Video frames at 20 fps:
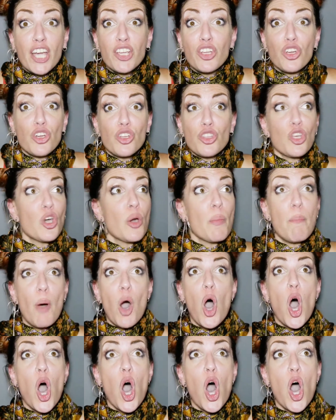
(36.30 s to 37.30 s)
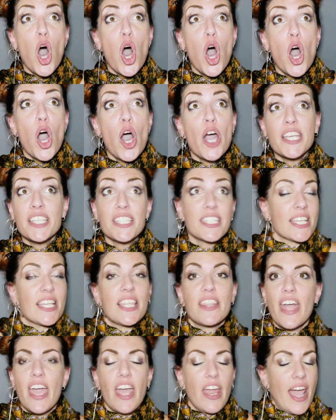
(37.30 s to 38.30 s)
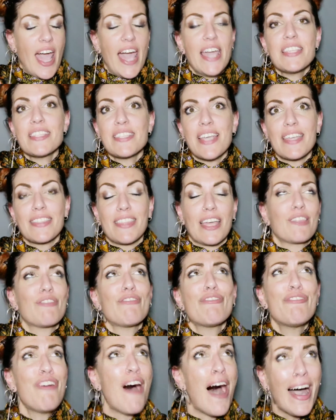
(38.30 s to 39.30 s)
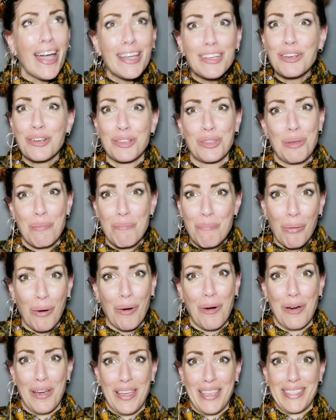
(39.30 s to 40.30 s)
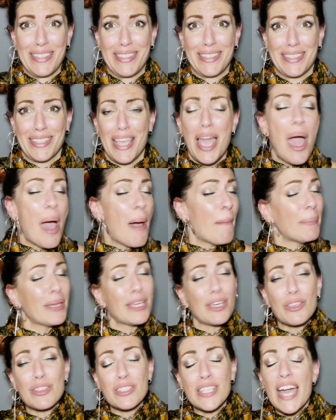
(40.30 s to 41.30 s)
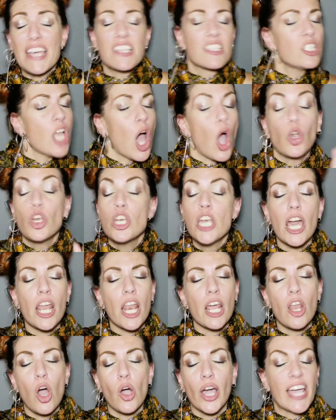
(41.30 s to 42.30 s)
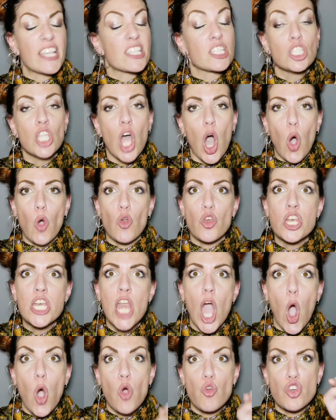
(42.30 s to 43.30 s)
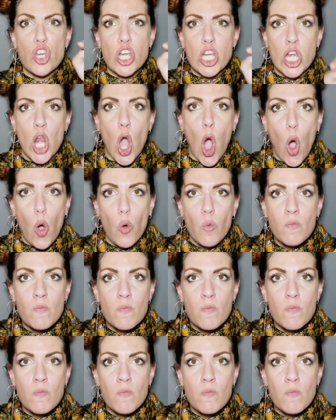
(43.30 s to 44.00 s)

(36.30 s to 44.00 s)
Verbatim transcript: Fire the boys! There, I said that. Fire the boys. Because guys, no, no, no, no, guys, no, no, no.